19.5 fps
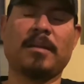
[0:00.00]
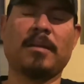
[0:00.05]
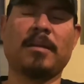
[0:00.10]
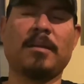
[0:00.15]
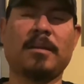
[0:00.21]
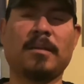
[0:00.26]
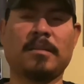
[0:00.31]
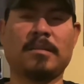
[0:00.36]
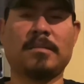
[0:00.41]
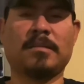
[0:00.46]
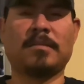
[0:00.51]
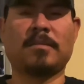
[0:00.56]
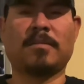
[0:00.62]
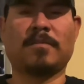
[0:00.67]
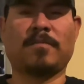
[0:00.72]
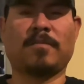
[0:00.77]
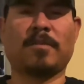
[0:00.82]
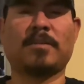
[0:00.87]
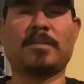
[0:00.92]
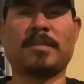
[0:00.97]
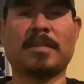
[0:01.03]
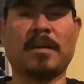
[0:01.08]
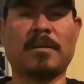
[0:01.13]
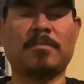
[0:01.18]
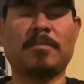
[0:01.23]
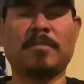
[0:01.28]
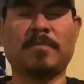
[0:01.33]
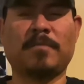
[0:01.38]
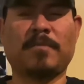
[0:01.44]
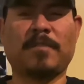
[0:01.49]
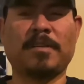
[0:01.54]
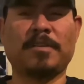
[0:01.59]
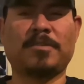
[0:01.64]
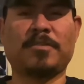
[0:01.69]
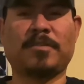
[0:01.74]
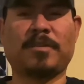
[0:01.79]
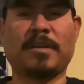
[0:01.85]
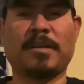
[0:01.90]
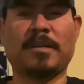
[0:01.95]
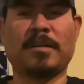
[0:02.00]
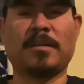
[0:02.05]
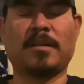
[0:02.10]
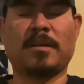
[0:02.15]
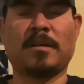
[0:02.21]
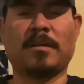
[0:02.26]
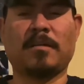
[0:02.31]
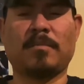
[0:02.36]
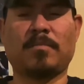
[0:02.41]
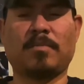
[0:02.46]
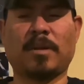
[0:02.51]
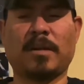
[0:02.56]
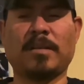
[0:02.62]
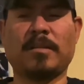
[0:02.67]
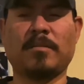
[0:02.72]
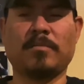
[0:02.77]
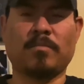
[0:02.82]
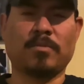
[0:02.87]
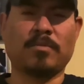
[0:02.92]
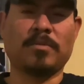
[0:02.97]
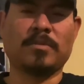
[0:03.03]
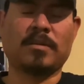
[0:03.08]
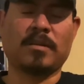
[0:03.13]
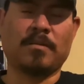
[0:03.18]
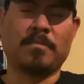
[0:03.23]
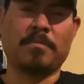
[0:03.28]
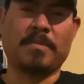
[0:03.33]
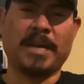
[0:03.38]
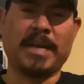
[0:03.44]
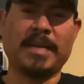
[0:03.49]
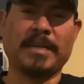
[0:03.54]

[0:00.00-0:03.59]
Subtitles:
This is the first album featuring Brandon Bruce on bass,